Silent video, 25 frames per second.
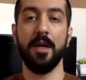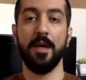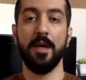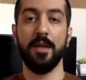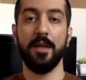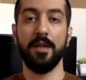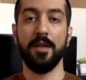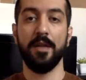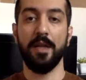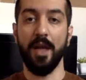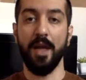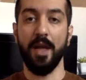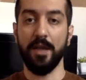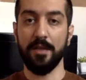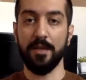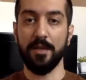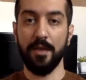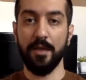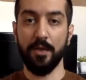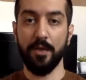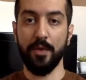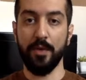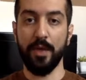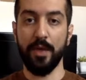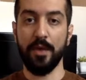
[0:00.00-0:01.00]
the
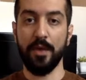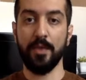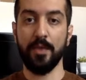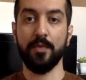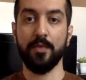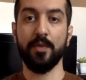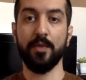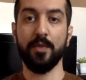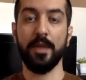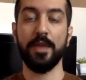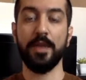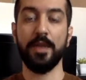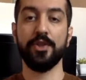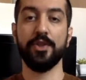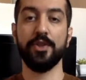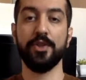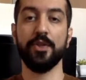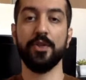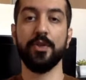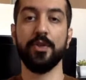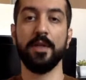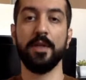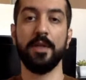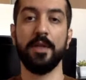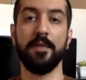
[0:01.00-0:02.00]
Integrated
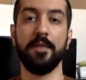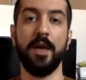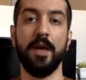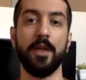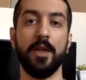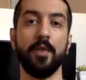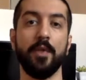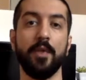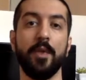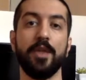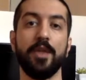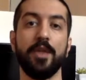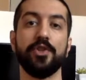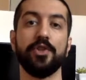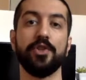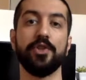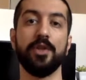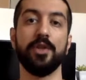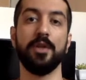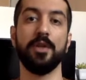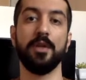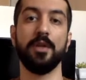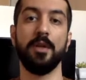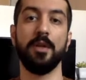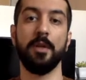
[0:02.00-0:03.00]
Relational
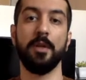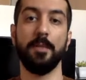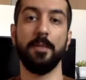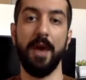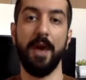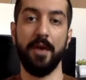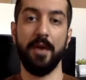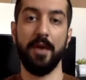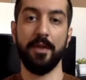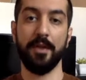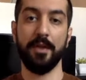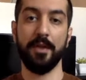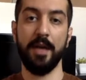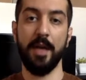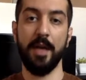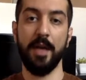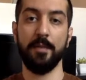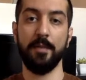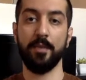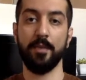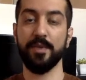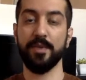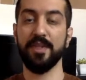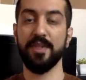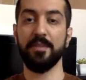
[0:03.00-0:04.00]
Evaluation Paradigm,
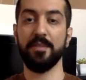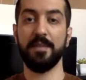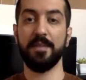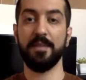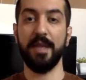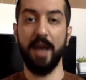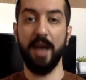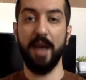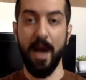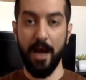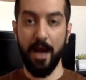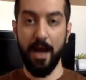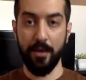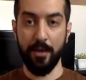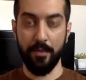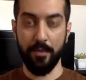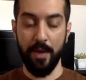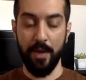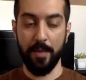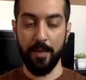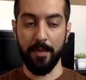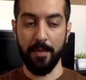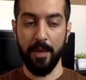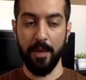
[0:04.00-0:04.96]
or simply iREP,